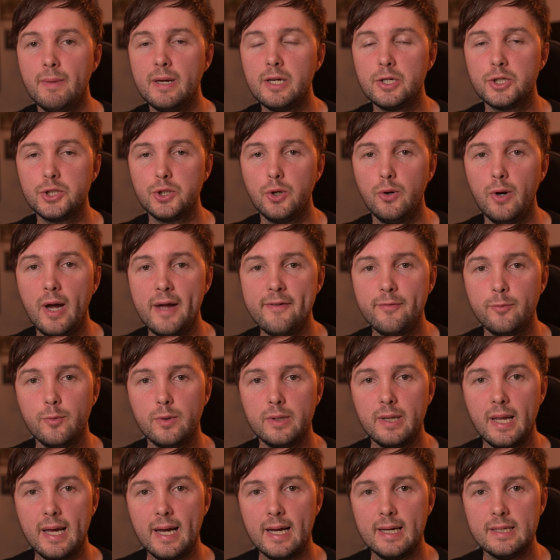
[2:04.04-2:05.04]
make sure
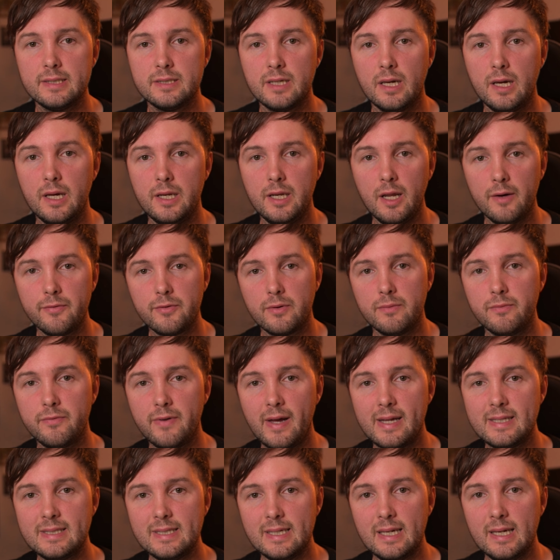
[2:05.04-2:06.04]
everyone has enough
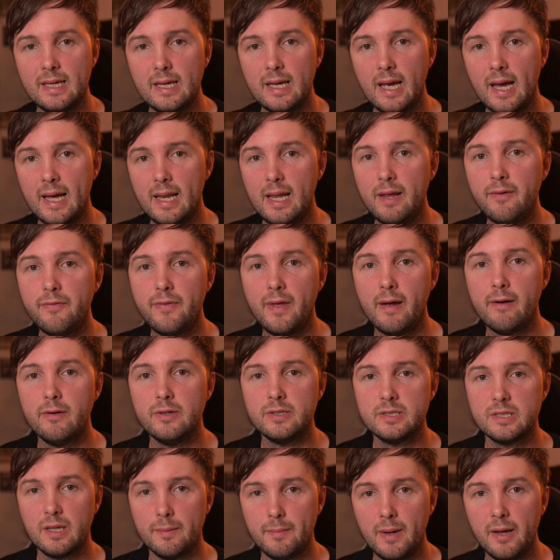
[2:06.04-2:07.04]
confetti, and if there
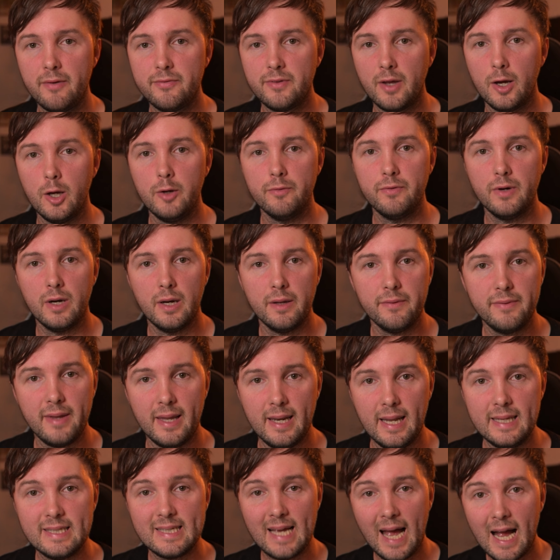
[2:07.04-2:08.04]
is some left over,
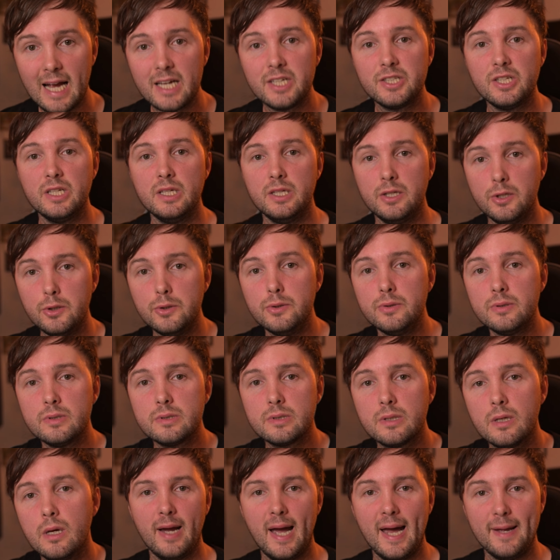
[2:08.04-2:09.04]
then it's actually
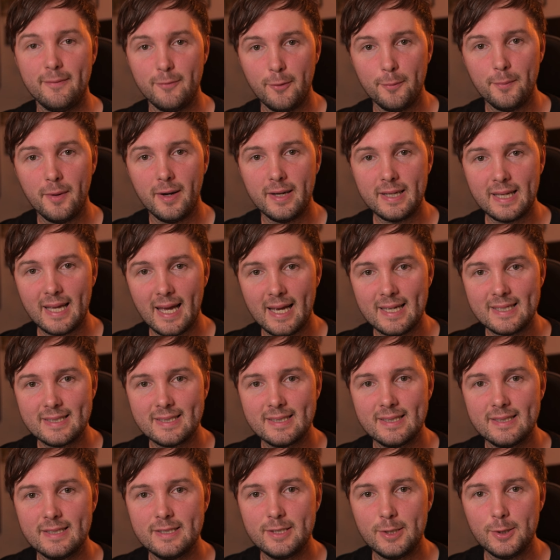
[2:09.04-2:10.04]
used. And remind
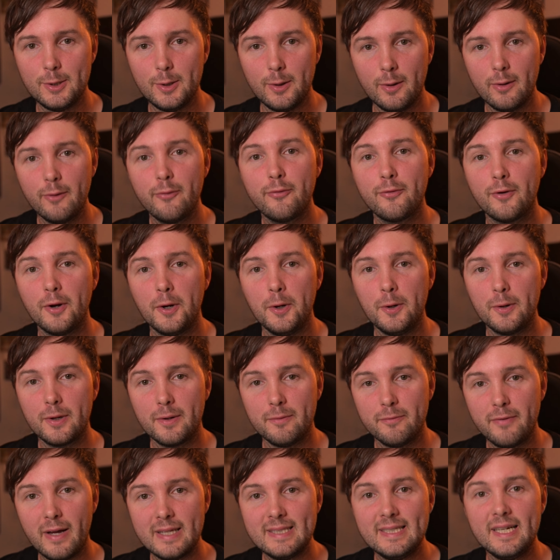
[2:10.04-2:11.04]
guests to throw
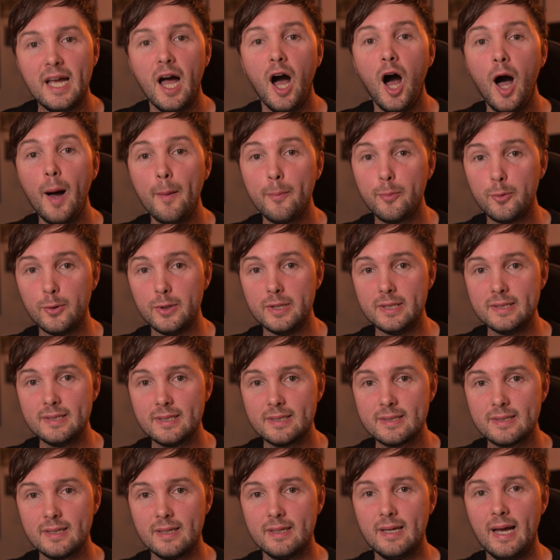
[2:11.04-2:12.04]
confetti
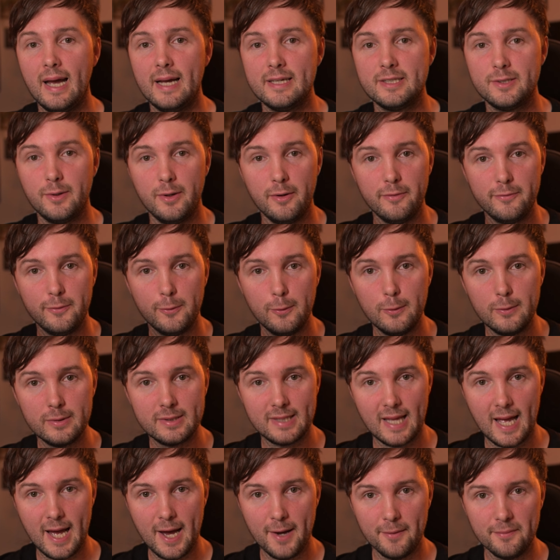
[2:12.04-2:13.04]
upwards so it falls
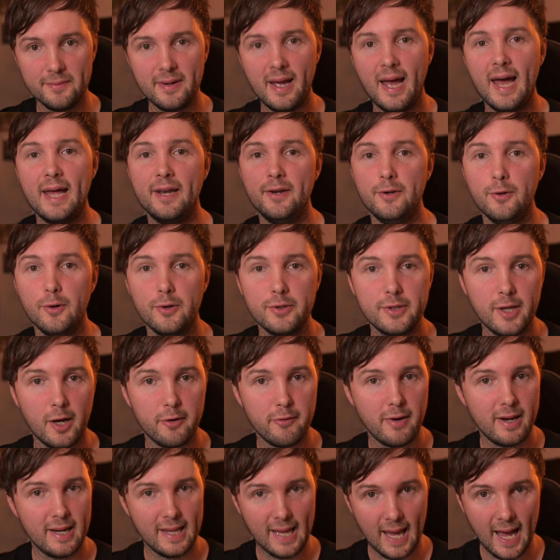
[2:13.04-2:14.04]
down and not
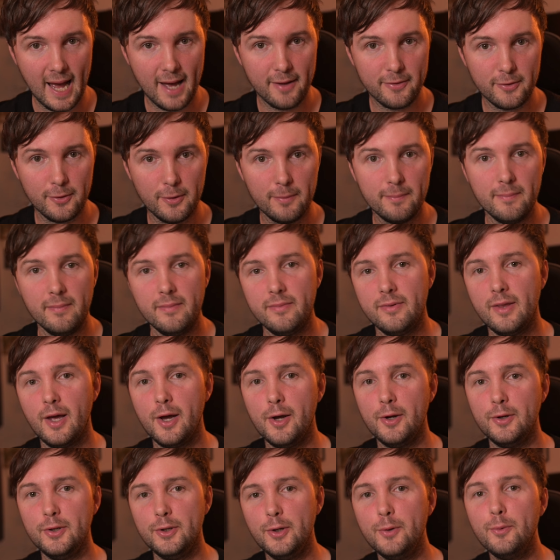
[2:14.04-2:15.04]
directly at them,
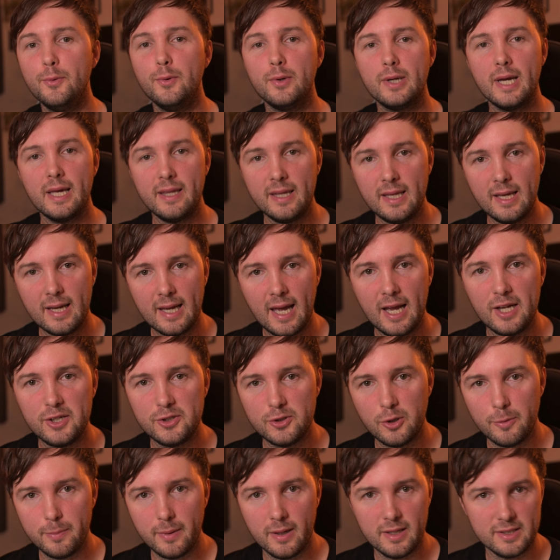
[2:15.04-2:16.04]
though you will get the
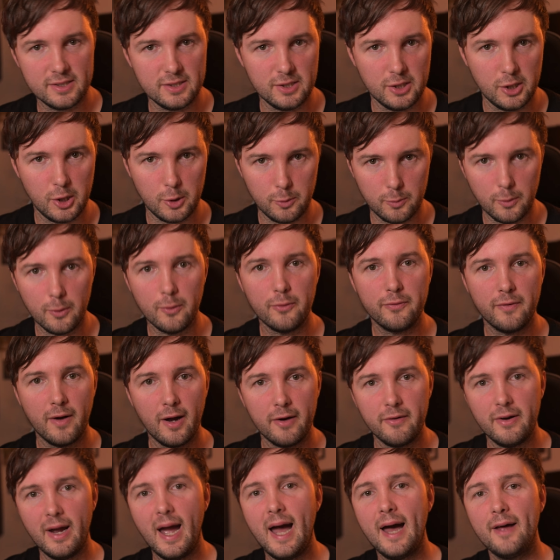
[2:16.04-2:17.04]
occasional person who will fire it